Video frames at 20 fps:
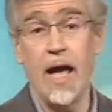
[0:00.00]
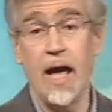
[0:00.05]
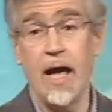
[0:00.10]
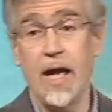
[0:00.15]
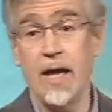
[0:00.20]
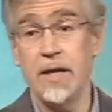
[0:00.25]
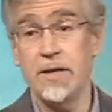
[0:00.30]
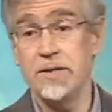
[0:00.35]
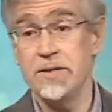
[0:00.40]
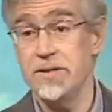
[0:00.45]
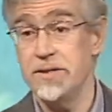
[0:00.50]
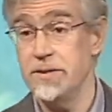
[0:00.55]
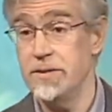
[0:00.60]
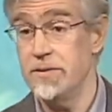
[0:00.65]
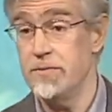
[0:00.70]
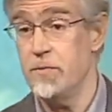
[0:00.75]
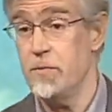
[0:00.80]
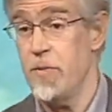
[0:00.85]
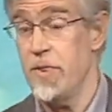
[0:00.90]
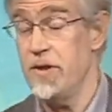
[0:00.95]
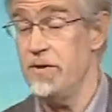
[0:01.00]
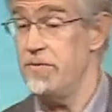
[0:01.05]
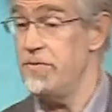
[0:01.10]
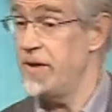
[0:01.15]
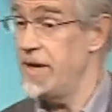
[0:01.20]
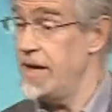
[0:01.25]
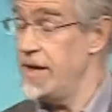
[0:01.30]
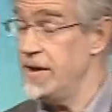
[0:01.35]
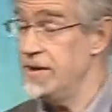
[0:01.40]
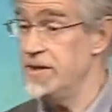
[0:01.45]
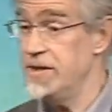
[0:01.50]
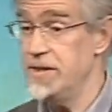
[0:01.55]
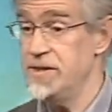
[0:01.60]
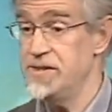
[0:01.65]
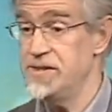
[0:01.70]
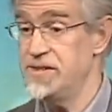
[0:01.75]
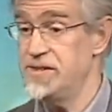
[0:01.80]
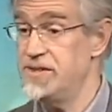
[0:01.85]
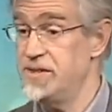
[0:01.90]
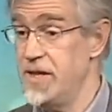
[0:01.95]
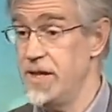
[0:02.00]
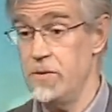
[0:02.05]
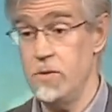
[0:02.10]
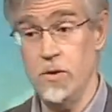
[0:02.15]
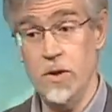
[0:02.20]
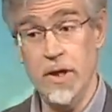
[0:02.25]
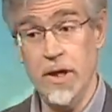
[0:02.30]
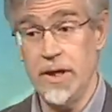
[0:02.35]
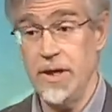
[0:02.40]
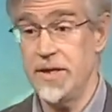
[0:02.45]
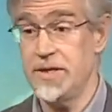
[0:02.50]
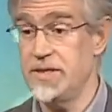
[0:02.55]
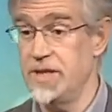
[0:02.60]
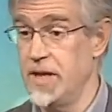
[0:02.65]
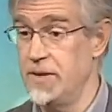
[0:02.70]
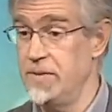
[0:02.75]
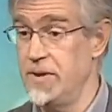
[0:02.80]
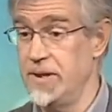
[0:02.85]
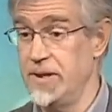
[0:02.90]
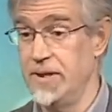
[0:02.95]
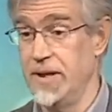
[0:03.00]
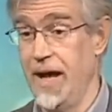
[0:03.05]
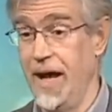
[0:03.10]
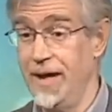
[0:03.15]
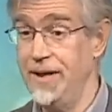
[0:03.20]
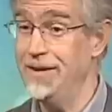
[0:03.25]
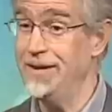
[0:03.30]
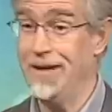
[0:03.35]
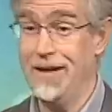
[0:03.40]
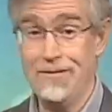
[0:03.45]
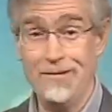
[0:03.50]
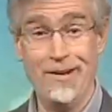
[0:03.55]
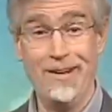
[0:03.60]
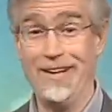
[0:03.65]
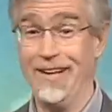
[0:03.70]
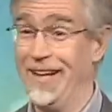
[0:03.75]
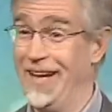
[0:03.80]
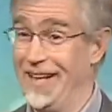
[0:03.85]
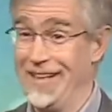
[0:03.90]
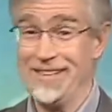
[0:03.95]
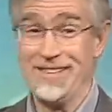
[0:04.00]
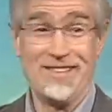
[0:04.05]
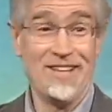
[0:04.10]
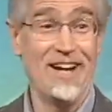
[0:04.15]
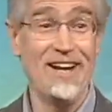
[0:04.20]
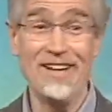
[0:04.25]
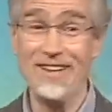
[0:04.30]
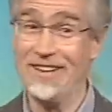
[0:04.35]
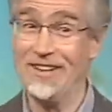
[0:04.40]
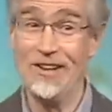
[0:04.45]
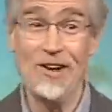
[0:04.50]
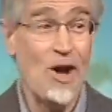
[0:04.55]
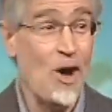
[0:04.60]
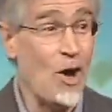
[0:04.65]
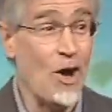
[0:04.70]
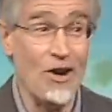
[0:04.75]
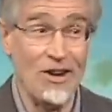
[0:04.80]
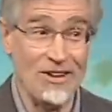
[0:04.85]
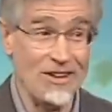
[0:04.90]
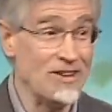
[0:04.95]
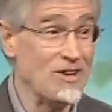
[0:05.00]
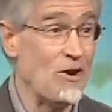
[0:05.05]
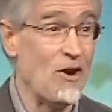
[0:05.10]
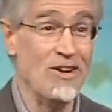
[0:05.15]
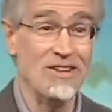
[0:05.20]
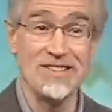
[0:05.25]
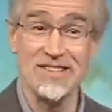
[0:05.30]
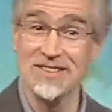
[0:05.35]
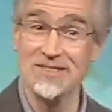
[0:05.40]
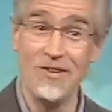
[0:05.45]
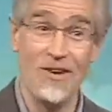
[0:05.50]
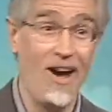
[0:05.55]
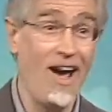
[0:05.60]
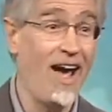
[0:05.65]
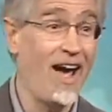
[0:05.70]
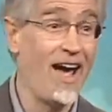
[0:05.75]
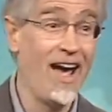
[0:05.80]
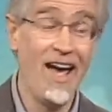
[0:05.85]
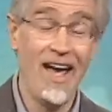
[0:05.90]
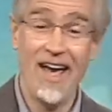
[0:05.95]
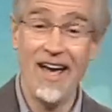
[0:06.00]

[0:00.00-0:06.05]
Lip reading: and the fact is, they worked. I mean, I didn't have any anxiety at all, I was just, what?